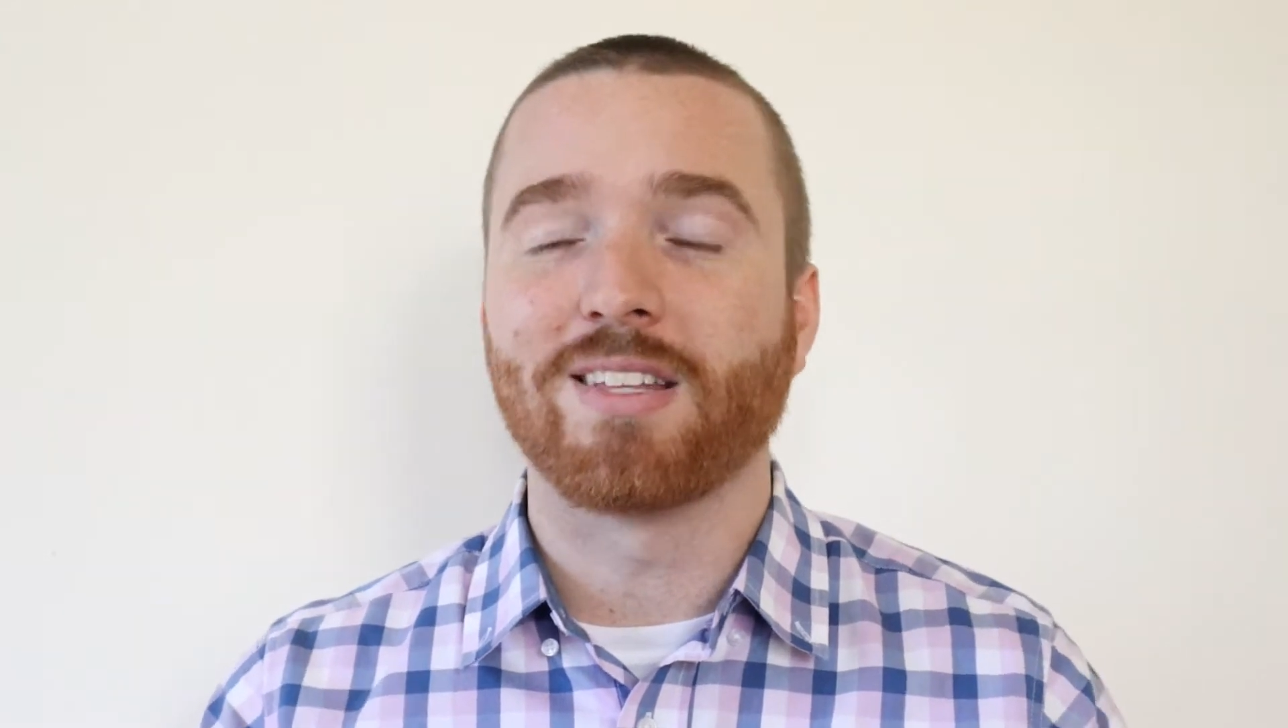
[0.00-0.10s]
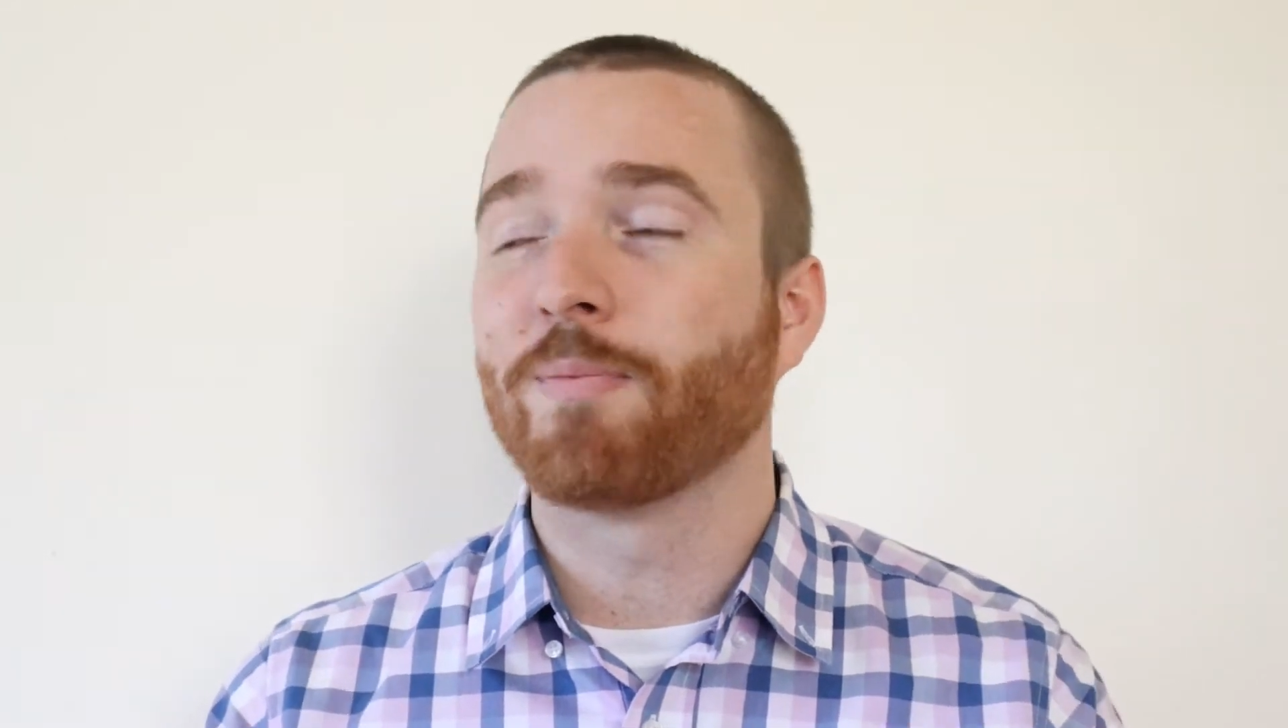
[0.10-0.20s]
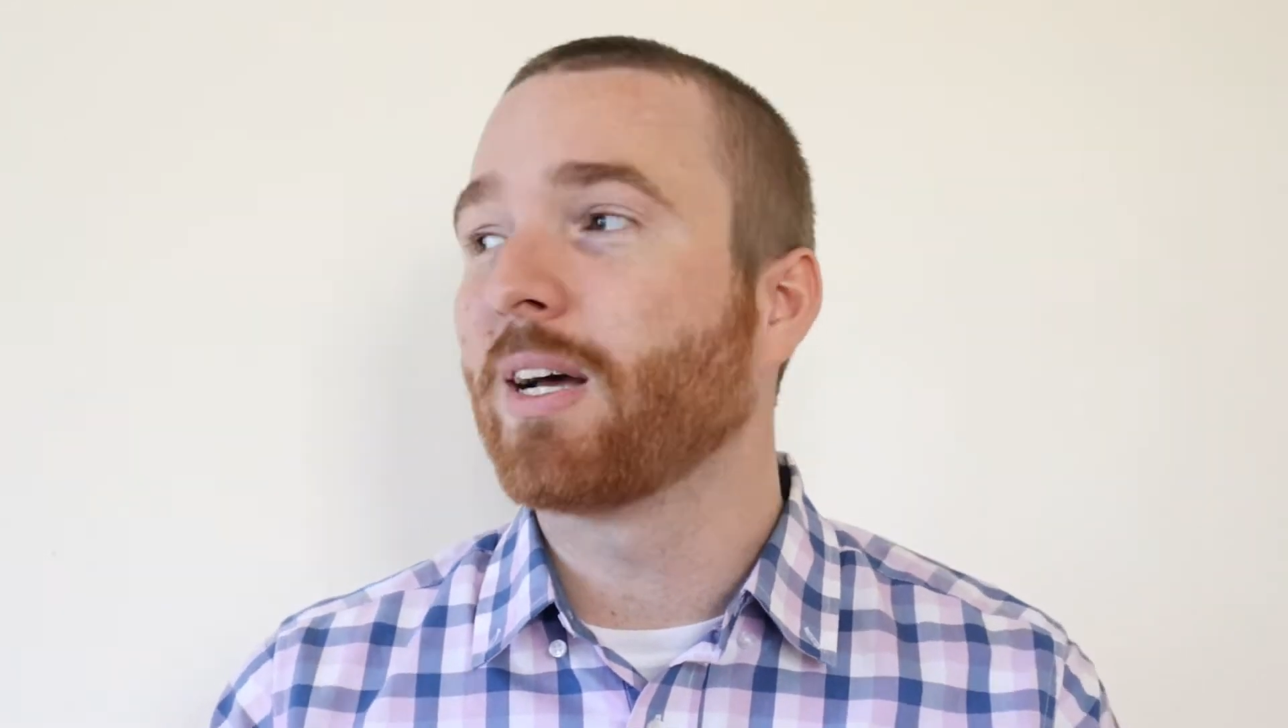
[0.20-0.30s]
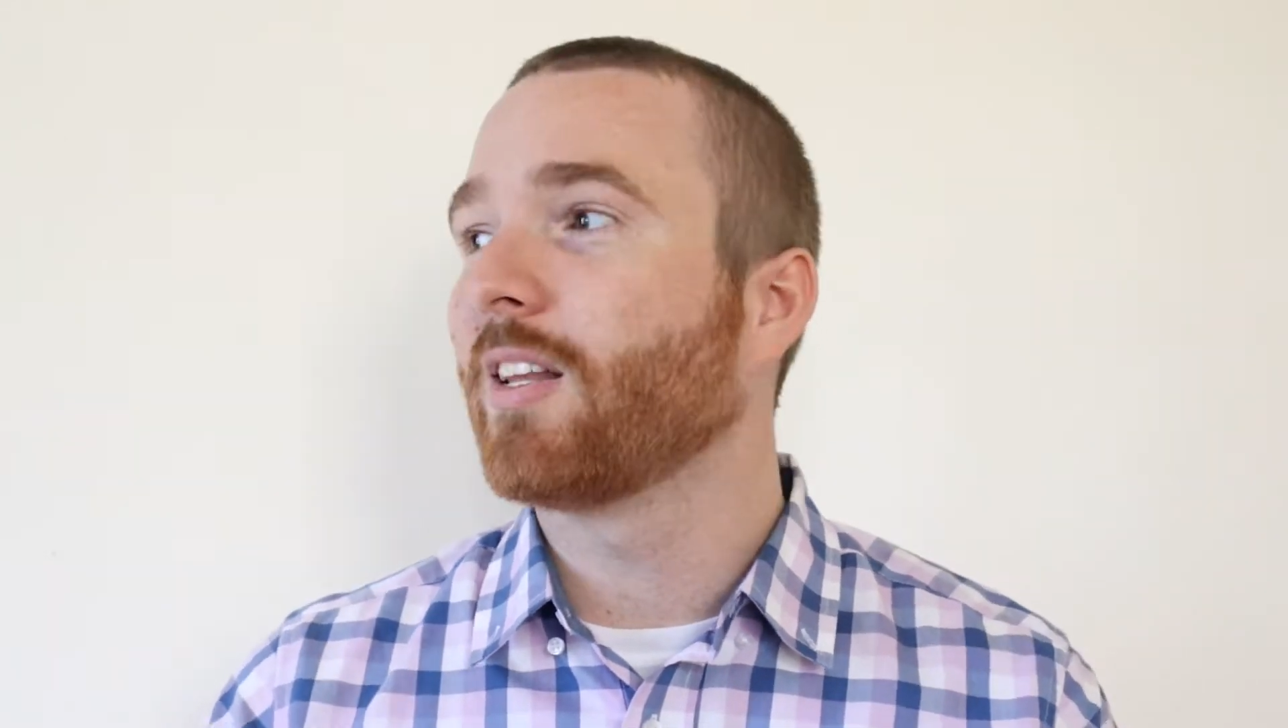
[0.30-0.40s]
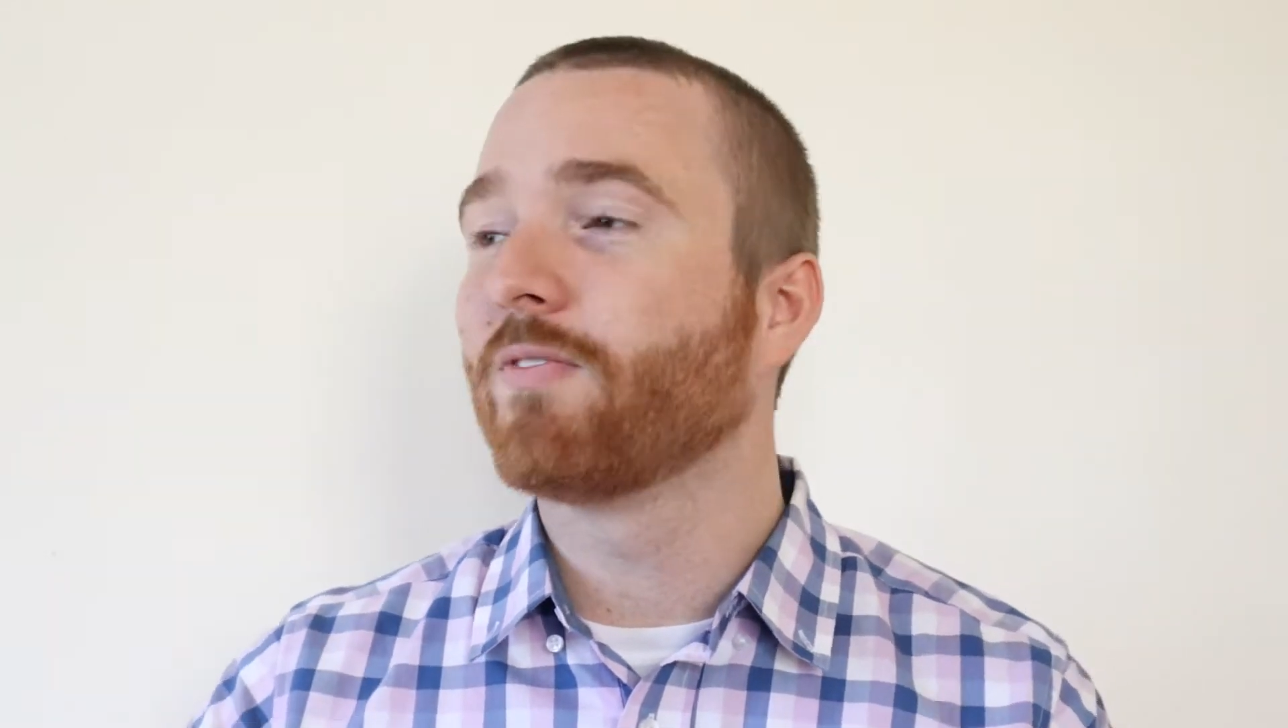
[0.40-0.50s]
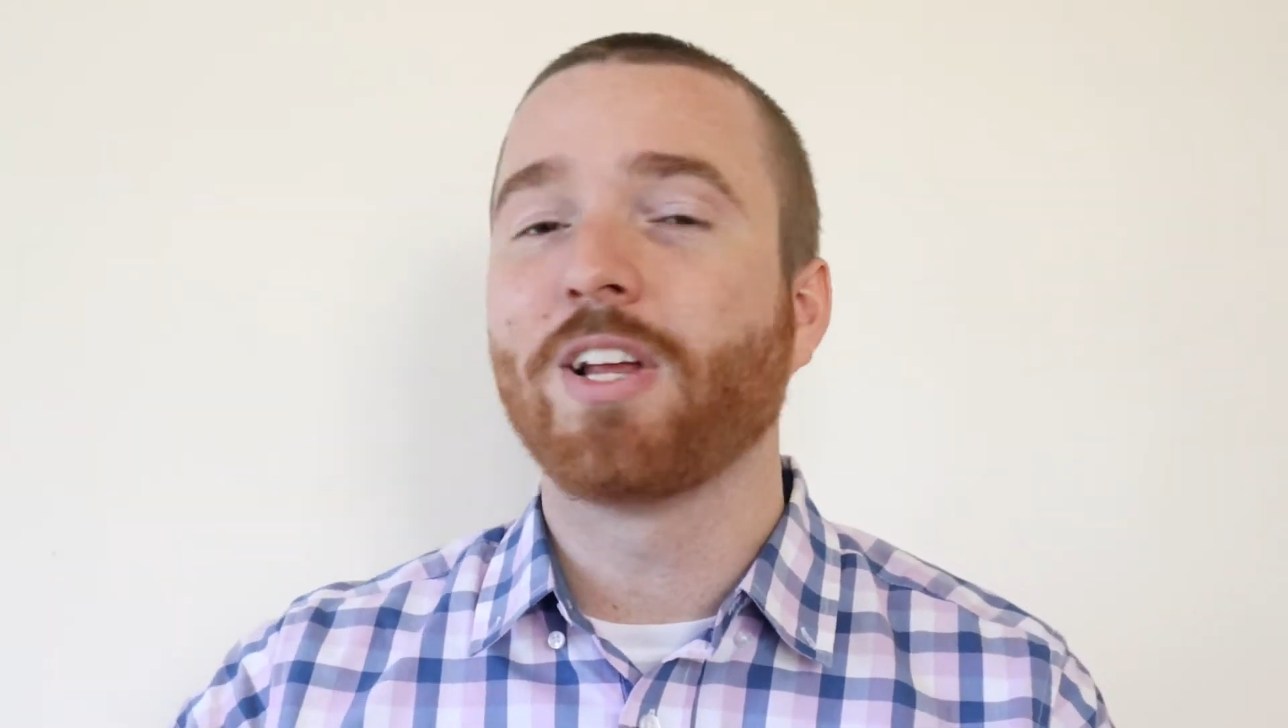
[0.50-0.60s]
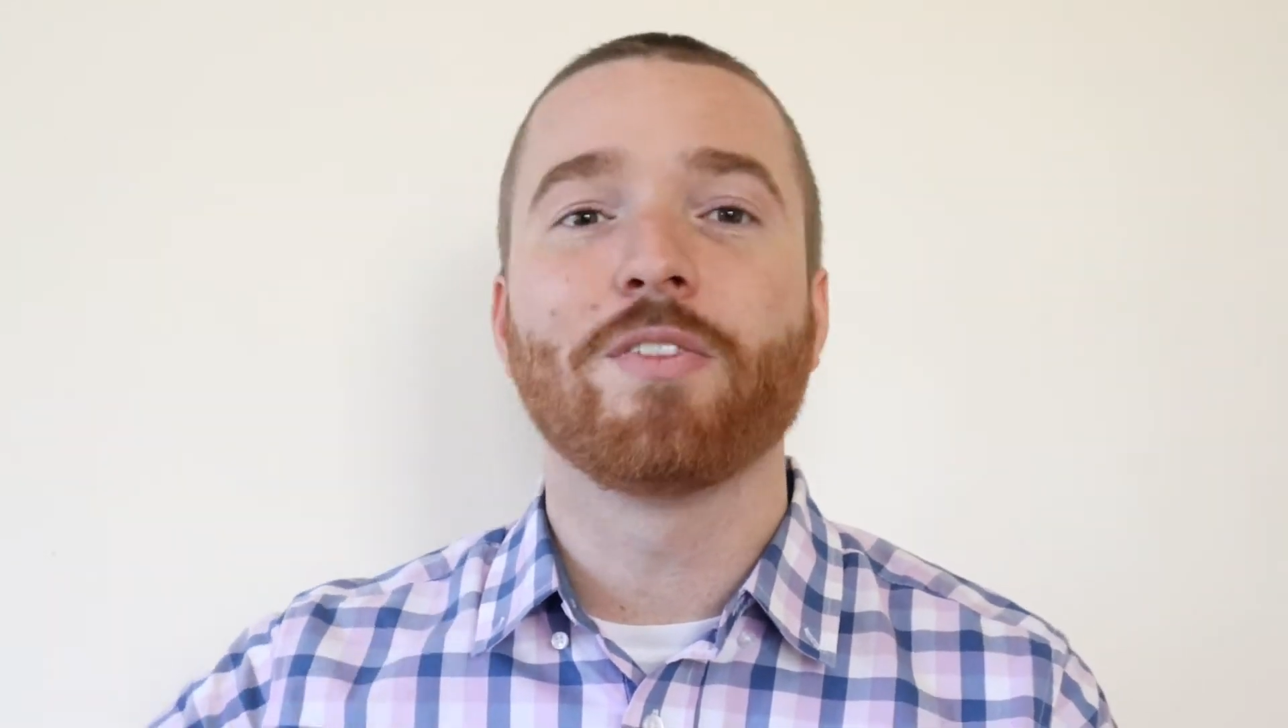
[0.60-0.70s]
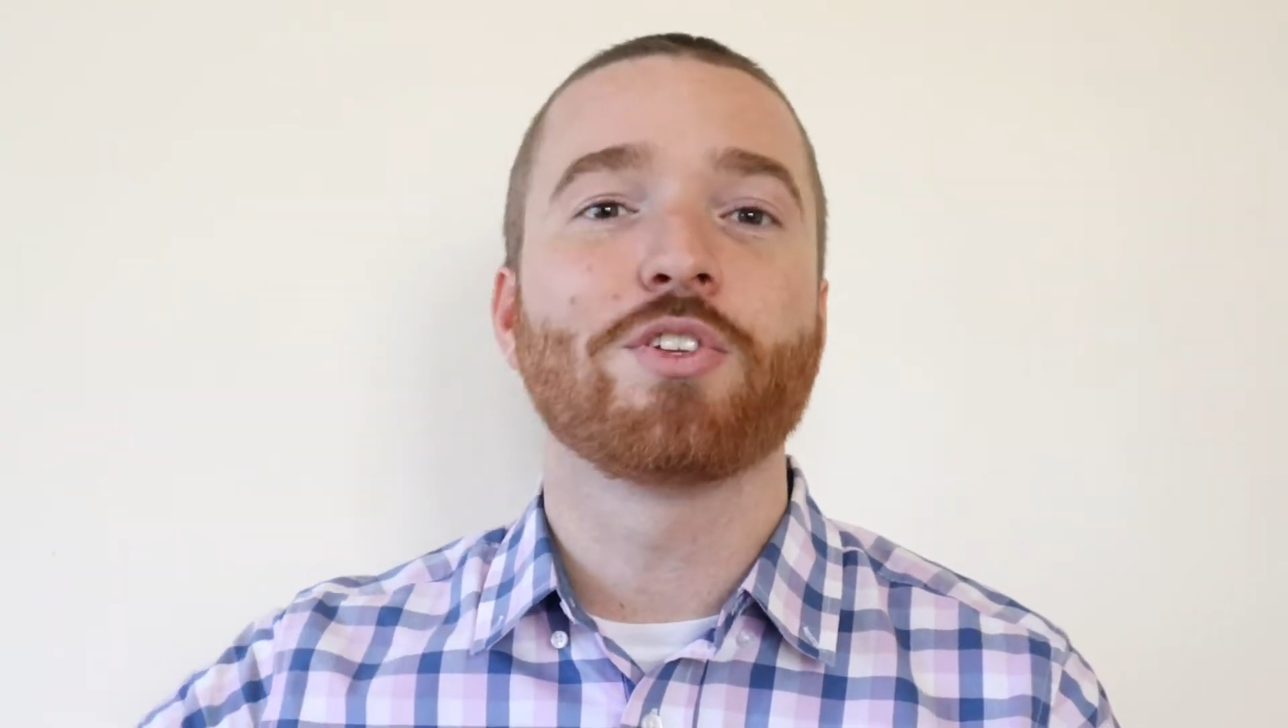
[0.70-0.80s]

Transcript: They might live down